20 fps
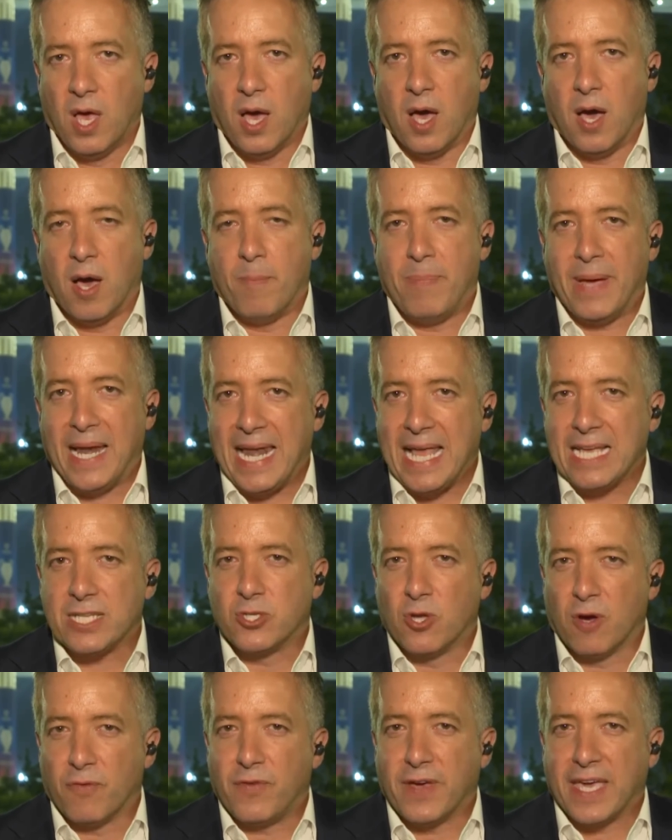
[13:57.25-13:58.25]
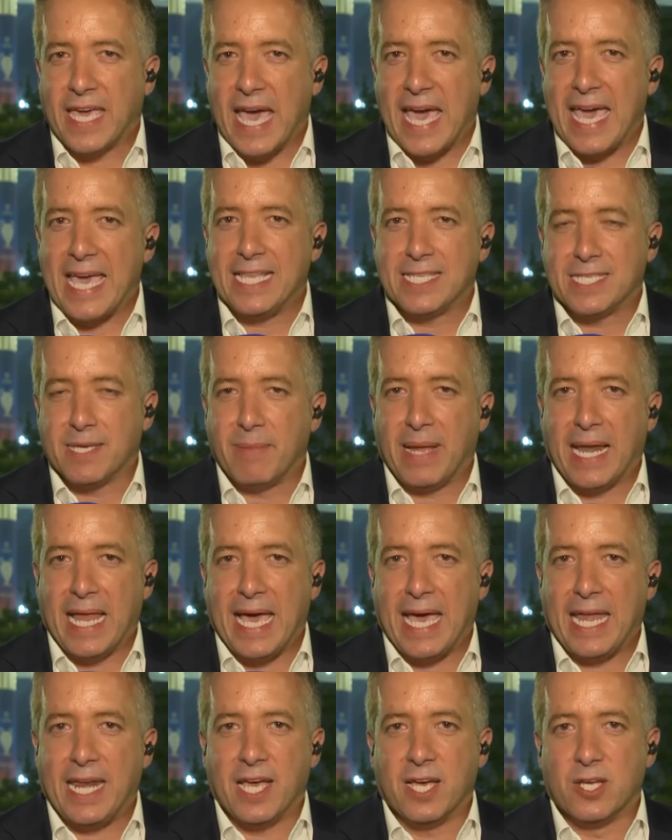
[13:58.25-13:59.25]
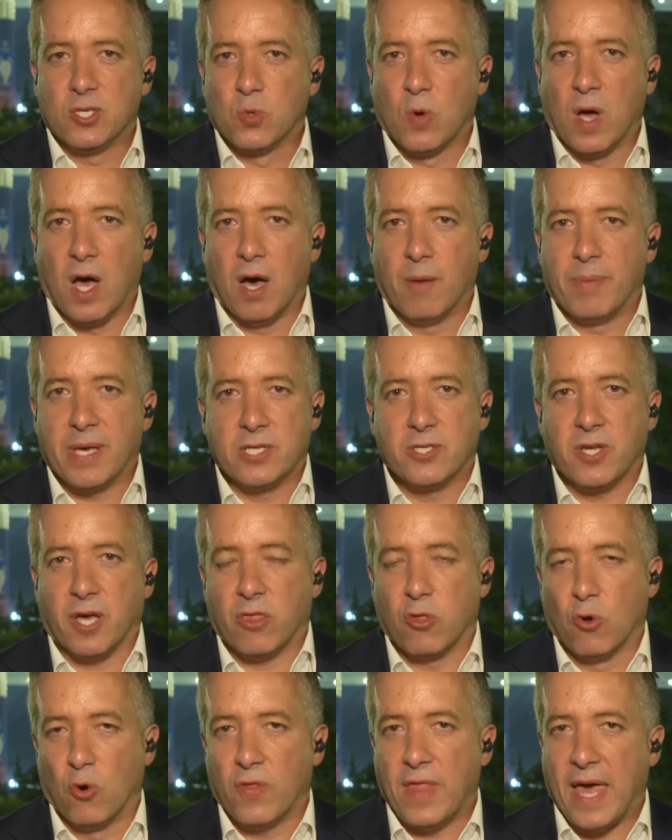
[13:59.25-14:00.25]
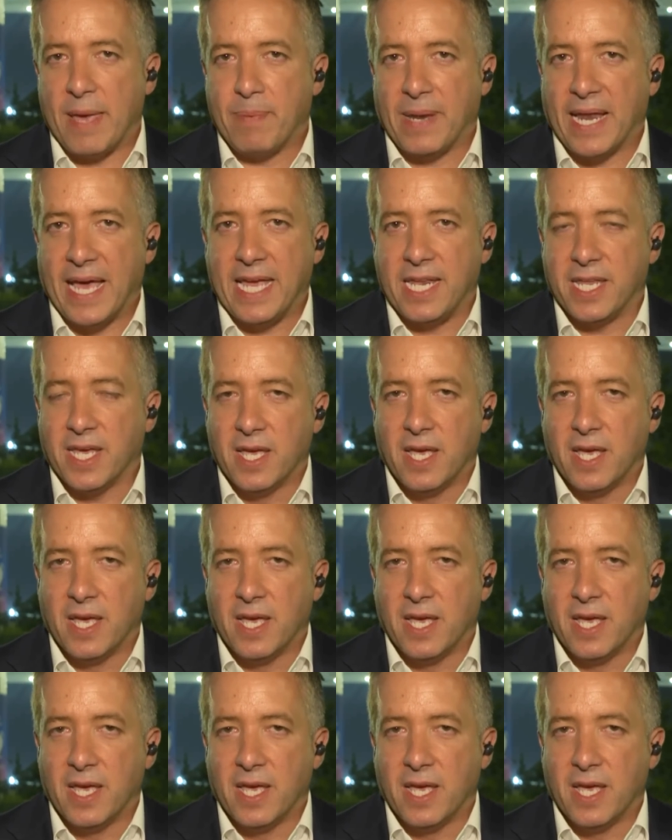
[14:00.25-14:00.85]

Uh, but let's not forget Inter Milan as well, because I thought they played